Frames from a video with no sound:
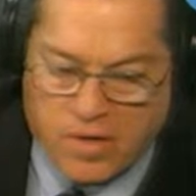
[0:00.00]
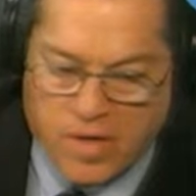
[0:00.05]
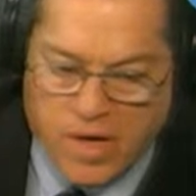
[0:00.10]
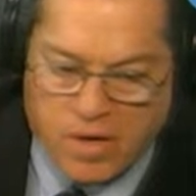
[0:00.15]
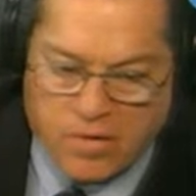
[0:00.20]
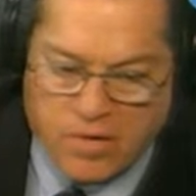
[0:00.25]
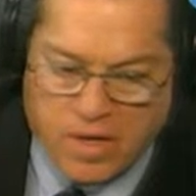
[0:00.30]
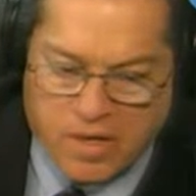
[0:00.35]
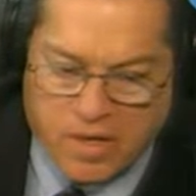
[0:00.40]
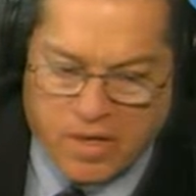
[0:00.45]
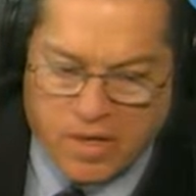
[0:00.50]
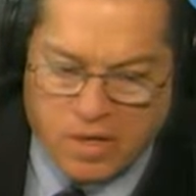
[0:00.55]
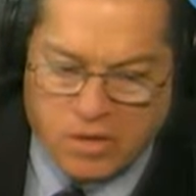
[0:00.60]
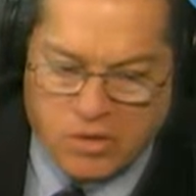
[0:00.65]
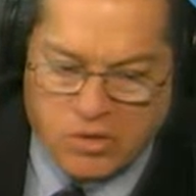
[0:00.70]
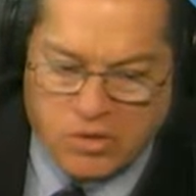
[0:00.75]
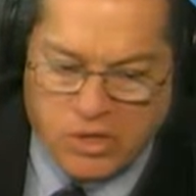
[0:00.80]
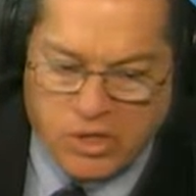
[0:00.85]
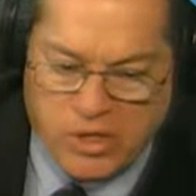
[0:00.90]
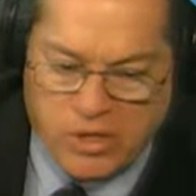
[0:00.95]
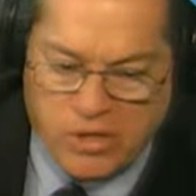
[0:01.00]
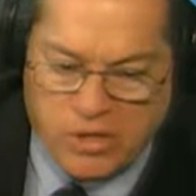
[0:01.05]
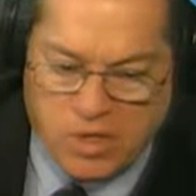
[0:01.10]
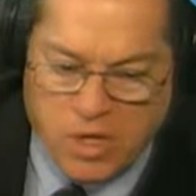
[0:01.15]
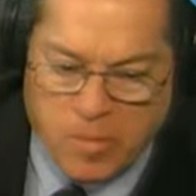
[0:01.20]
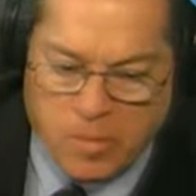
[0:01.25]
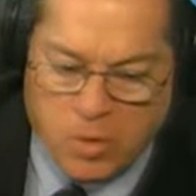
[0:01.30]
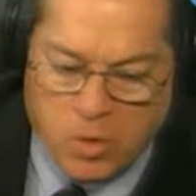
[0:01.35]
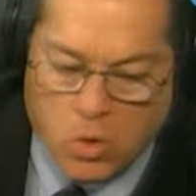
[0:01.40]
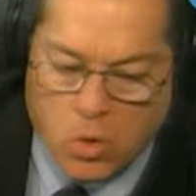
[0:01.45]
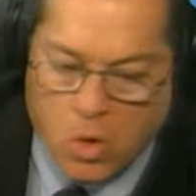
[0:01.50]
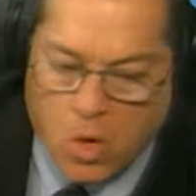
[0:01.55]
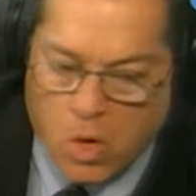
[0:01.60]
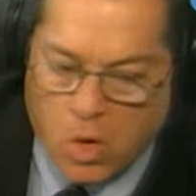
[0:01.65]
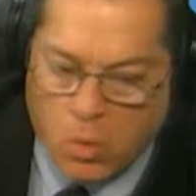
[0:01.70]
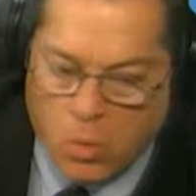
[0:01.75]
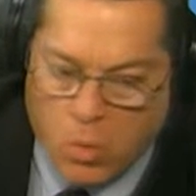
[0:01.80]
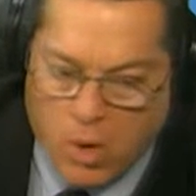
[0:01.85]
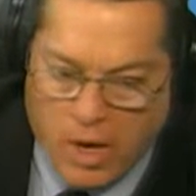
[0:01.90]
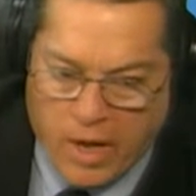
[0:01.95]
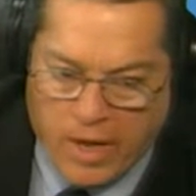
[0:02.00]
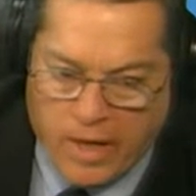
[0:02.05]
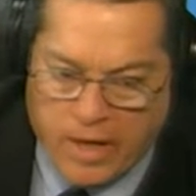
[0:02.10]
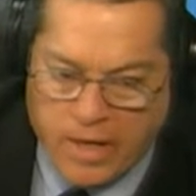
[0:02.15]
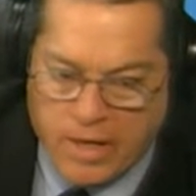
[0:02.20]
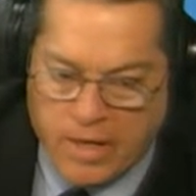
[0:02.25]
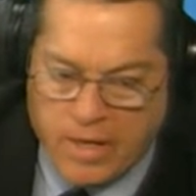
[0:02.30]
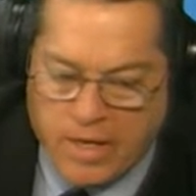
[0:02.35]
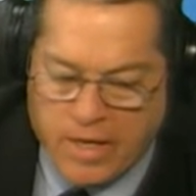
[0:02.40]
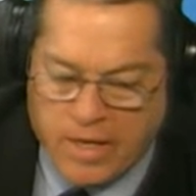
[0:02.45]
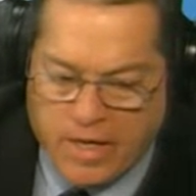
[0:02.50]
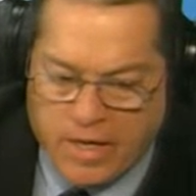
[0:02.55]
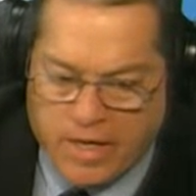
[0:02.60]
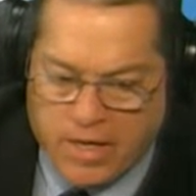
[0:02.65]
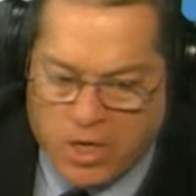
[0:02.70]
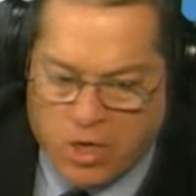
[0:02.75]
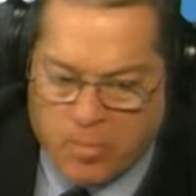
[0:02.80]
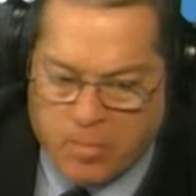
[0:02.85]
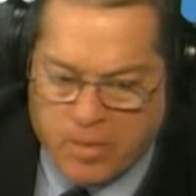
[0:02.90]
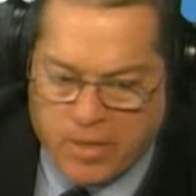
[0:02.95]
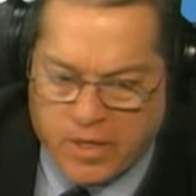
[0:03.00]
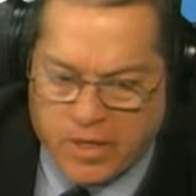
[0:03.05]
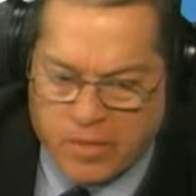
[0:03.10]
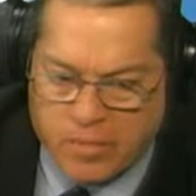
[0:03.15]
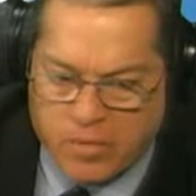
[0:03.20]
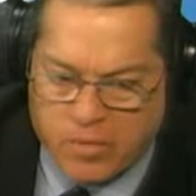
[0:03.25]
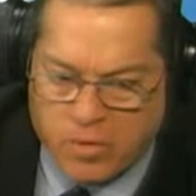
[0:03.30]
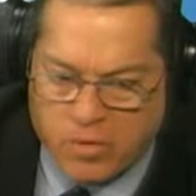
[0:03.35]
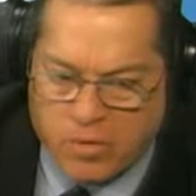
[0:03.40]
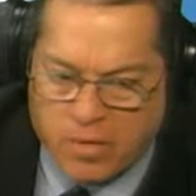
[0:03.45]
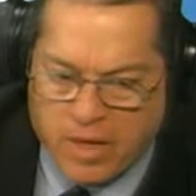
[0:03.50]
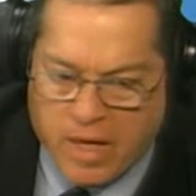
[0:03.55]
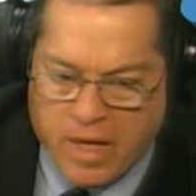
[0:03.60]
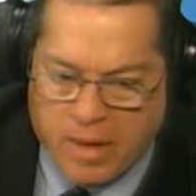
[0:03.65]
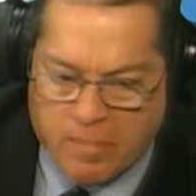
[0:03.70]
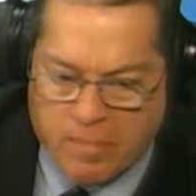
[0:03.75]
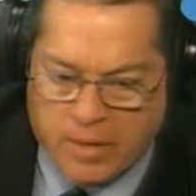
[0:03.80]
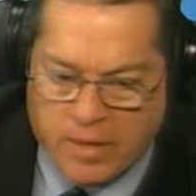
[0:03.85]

and how technology has come a long way in helping them do that.